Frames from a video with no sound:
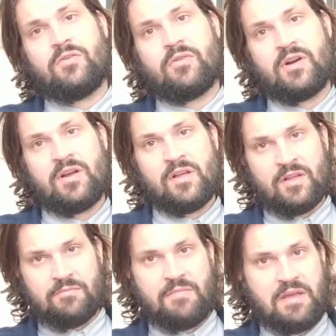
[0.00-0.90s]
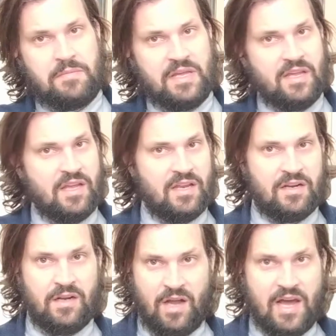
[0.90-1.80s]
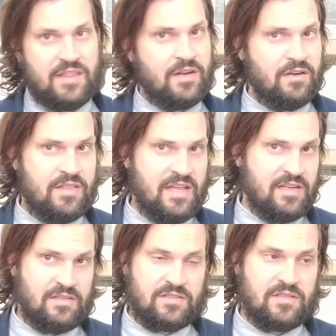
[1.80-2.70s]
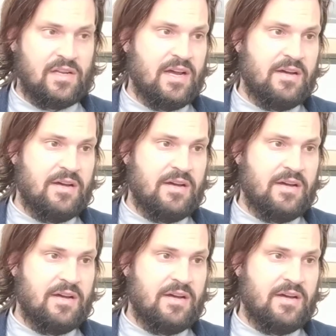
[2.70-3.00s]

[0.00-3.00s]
or maybe in other things,